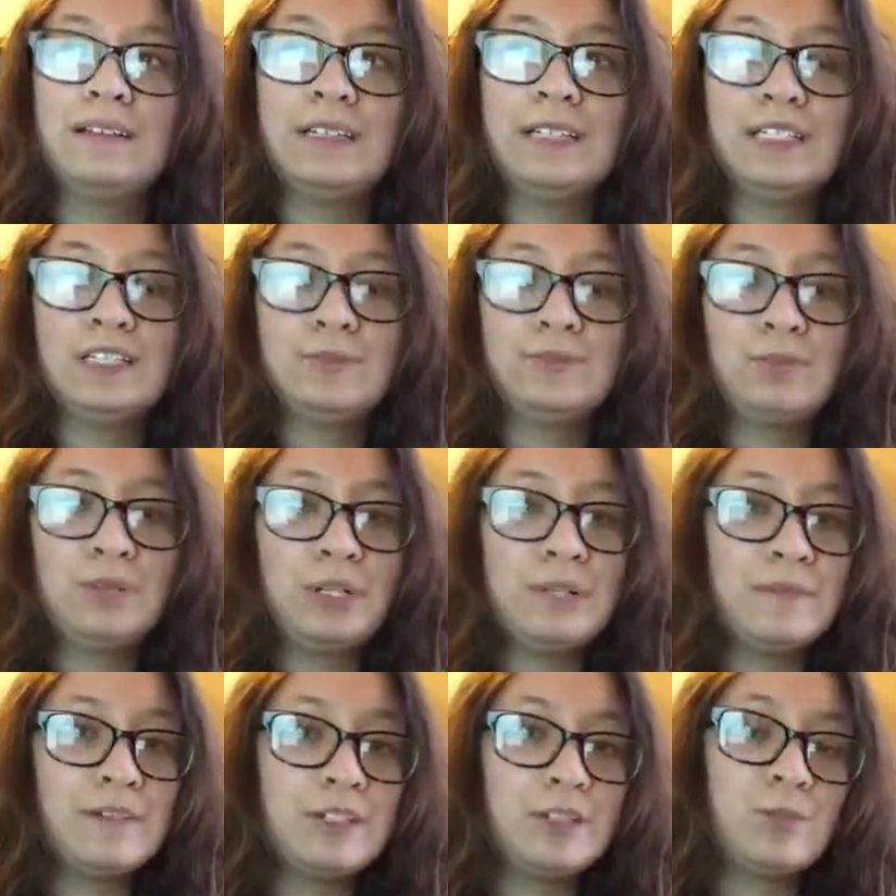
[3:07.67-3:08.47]
it's
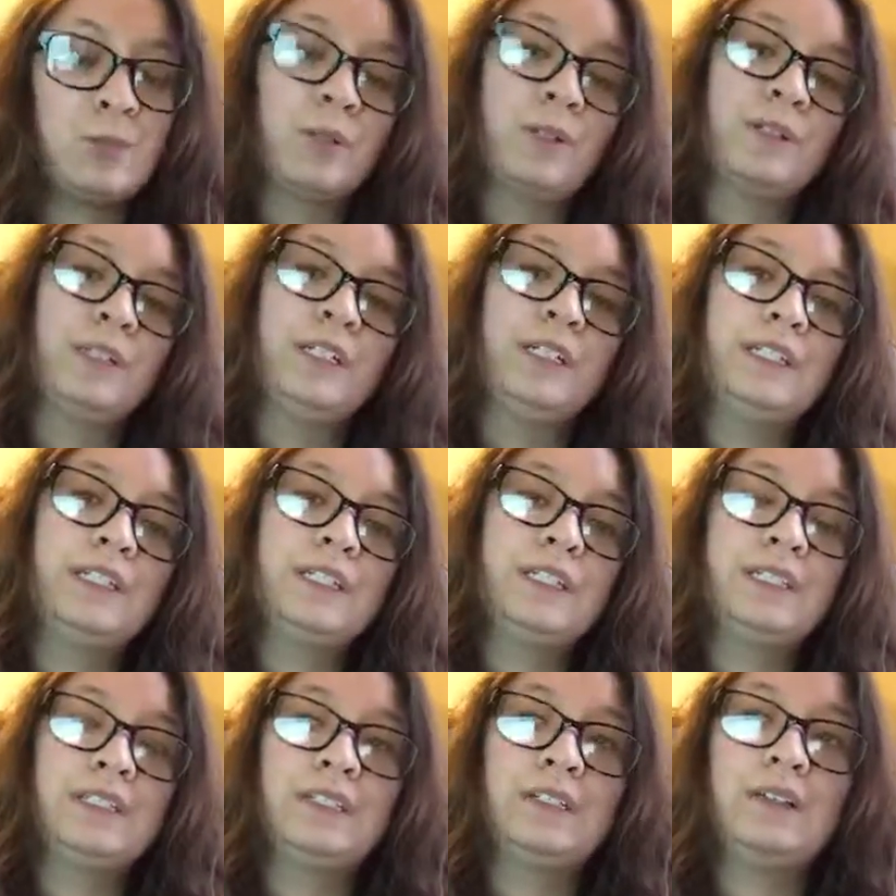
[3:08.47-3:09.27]
pretty much
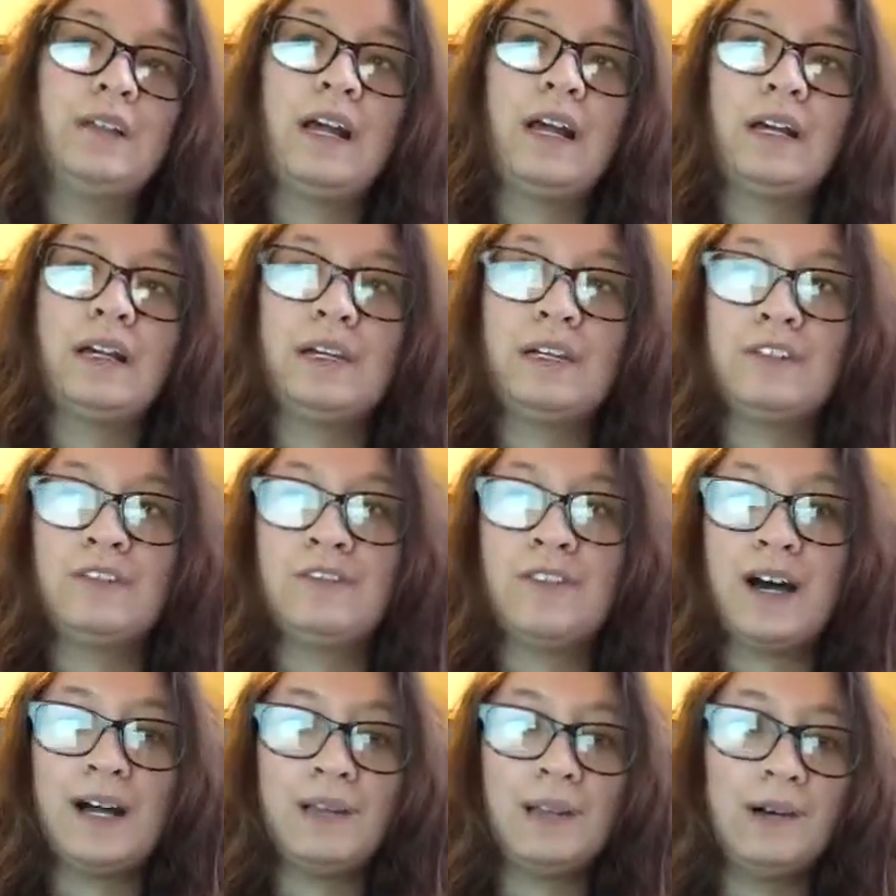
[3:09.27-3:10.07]
worthless because they're not going to
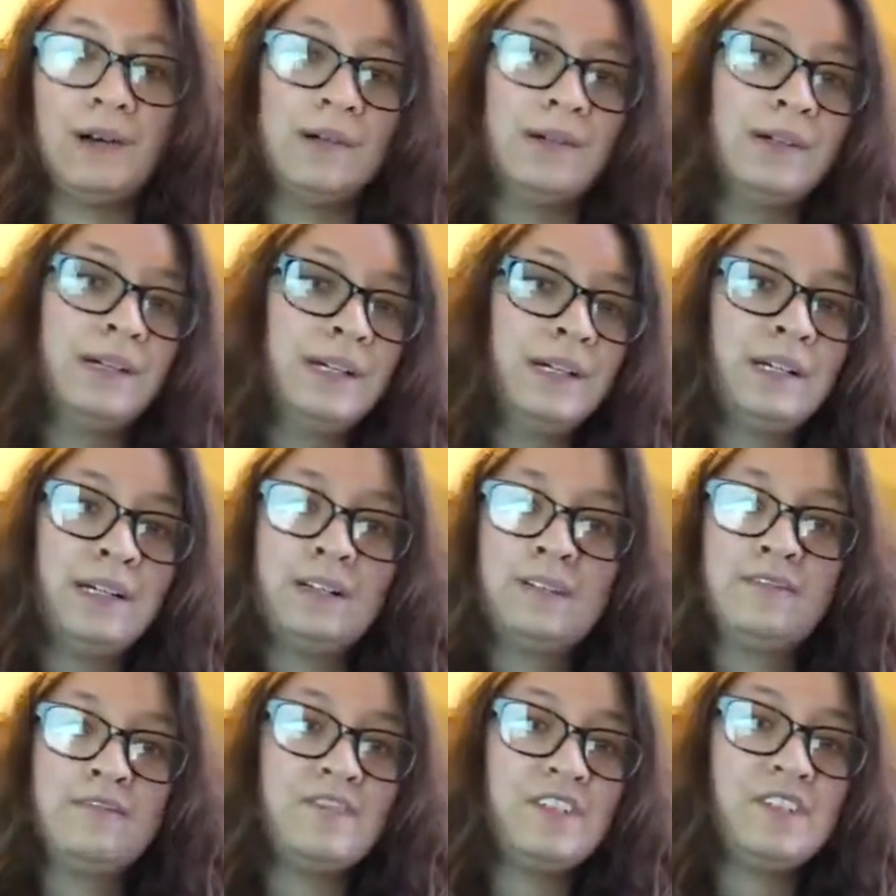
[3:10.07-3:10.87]
follow
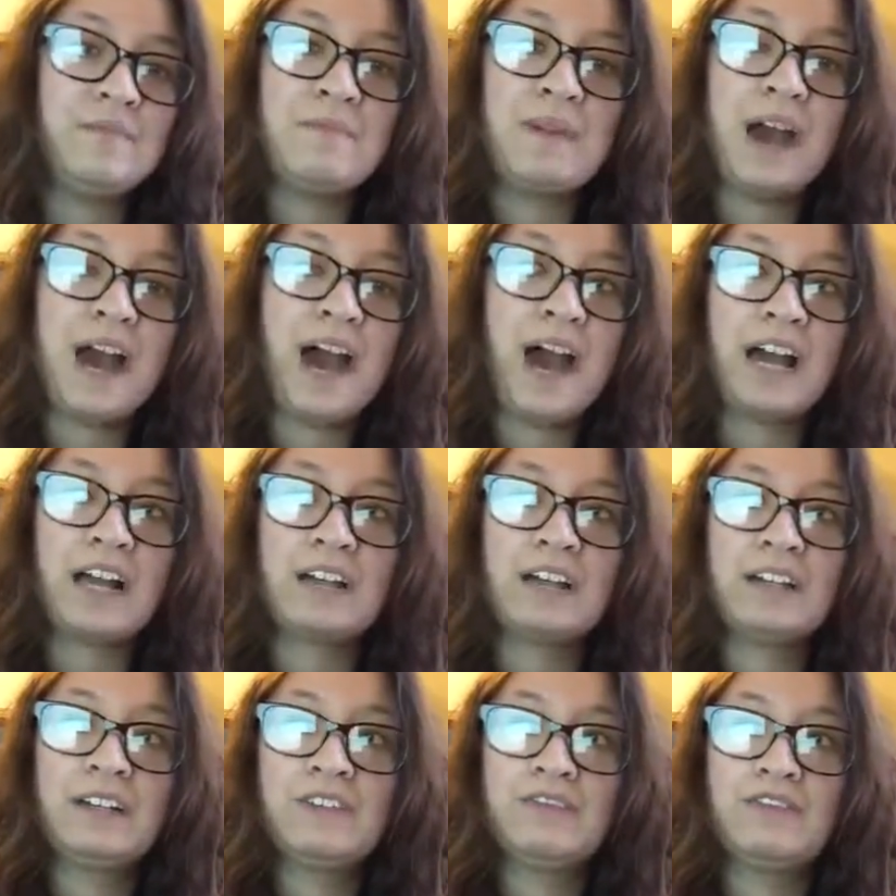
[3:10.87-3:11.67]

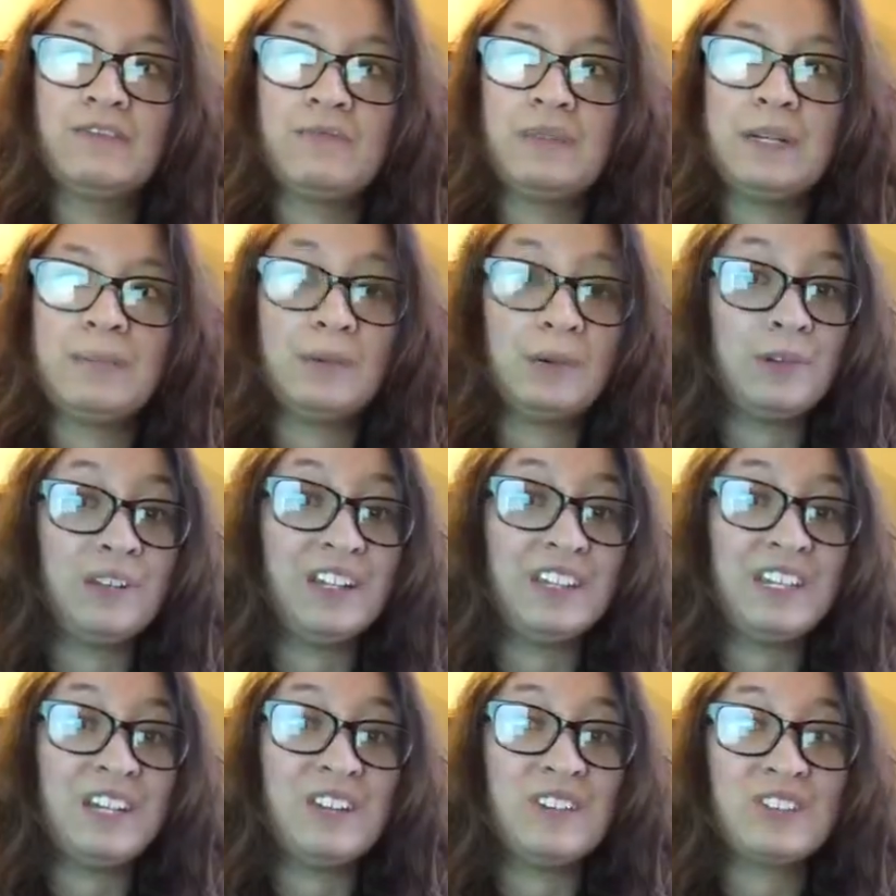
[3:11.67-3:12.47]
feedback from people
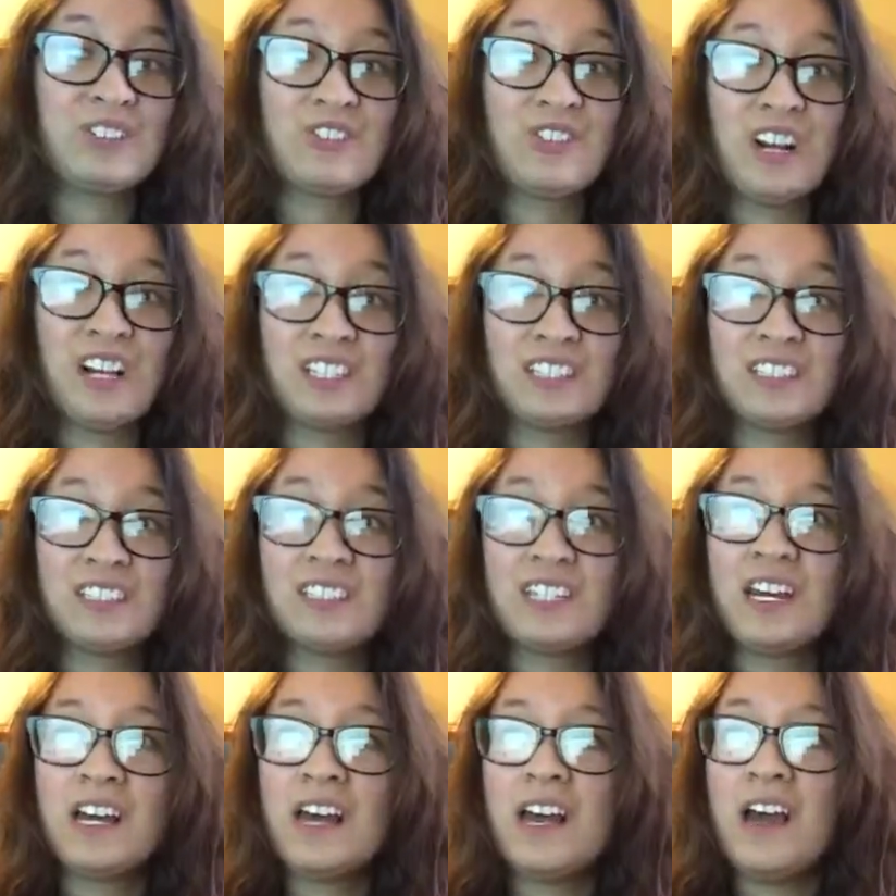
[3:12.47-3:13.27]
that they don't
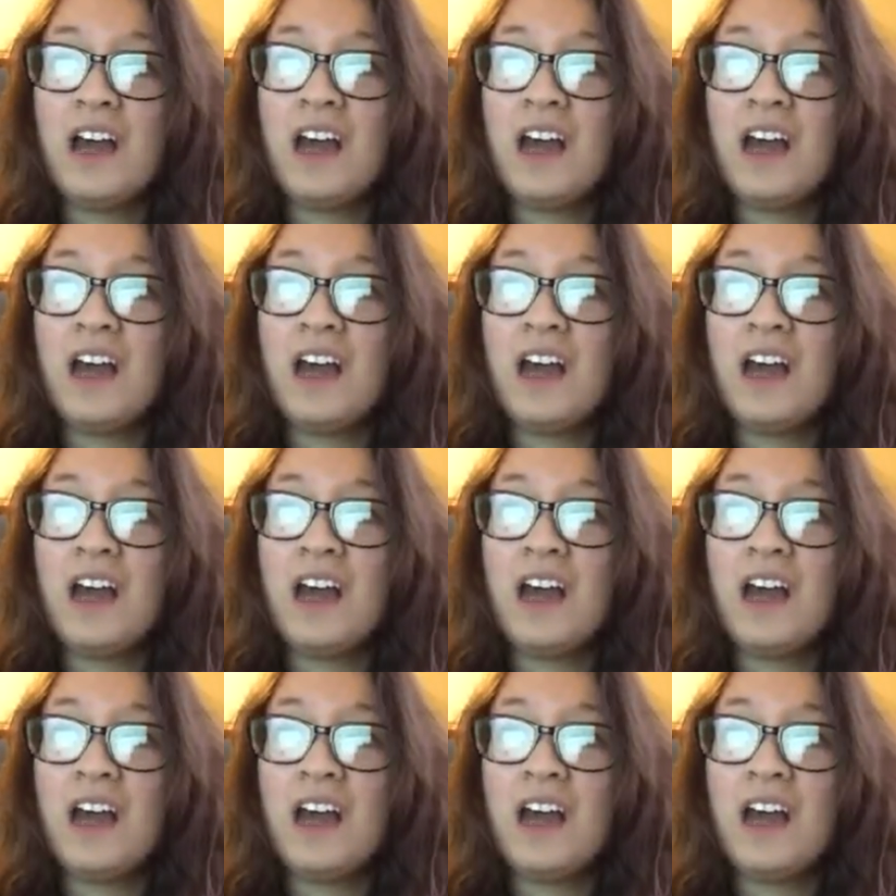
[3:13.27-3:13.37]
trust.